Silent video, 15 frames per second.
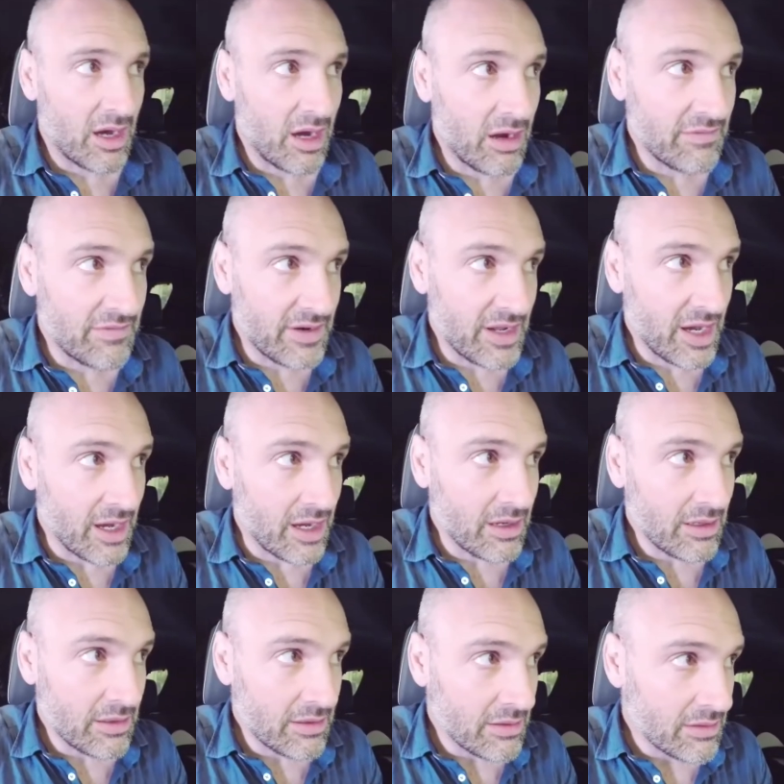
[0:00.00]
Half an
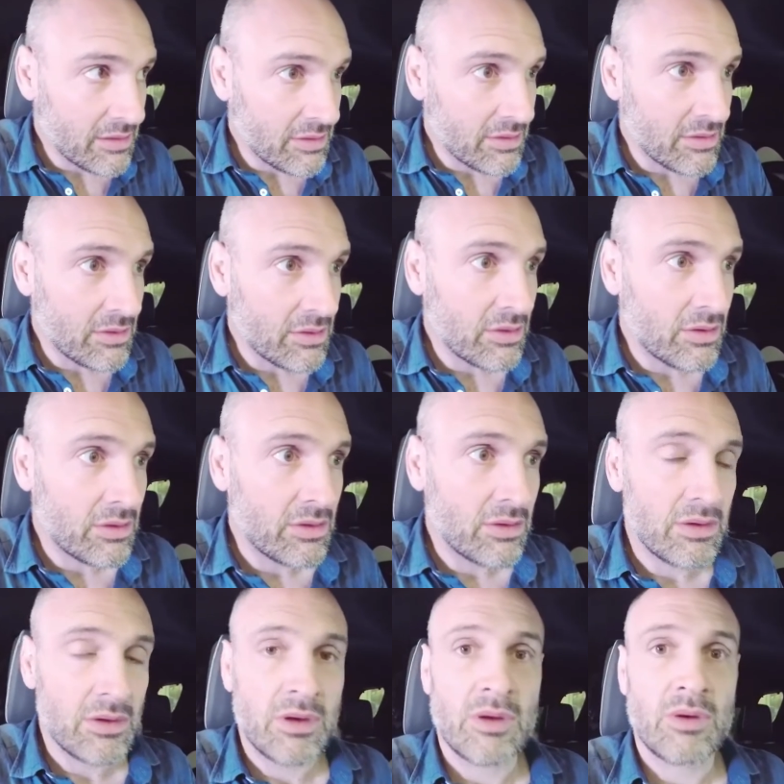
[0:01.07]

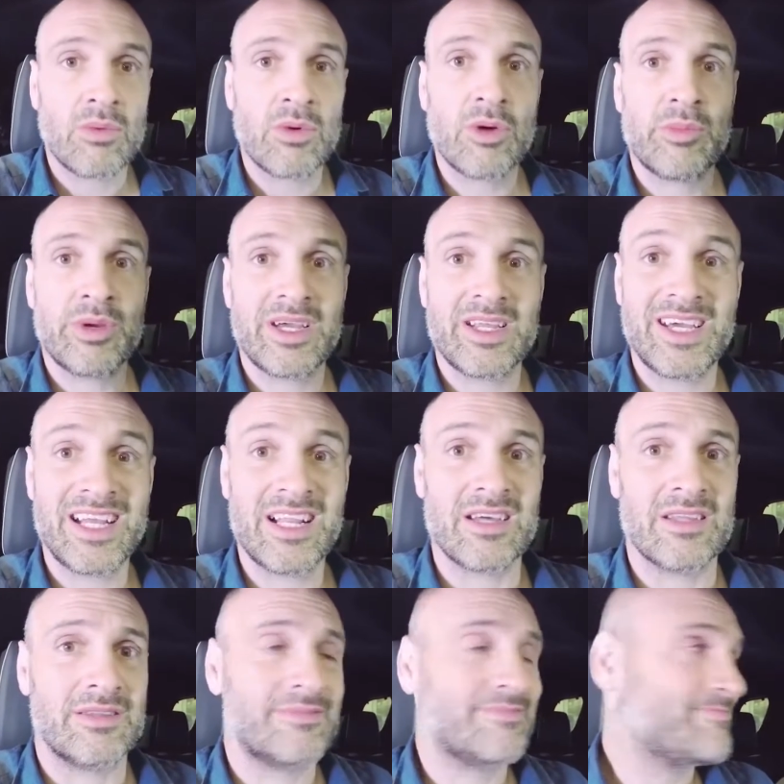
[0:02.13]
hour, we'll be in
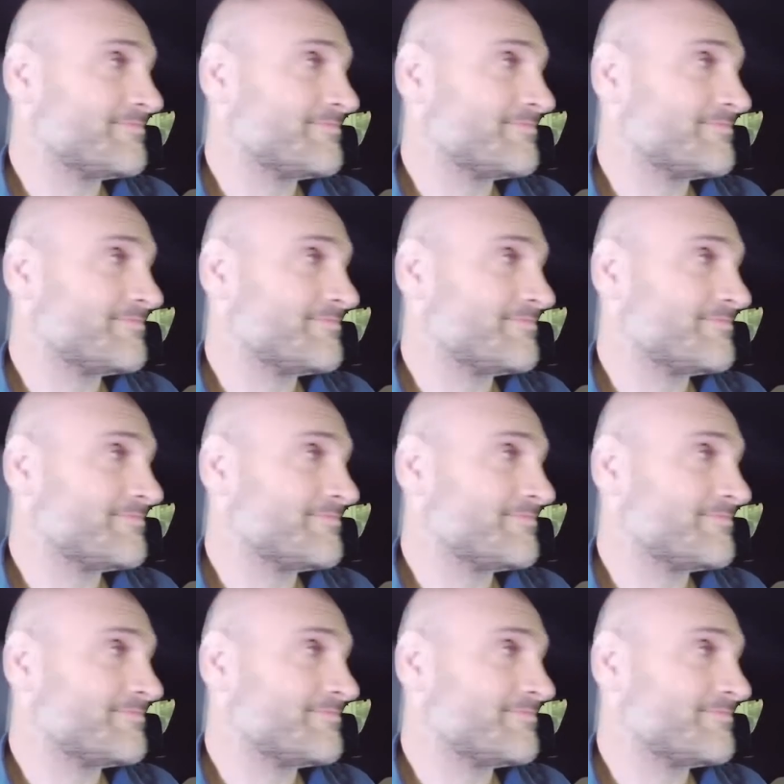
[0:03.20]
England.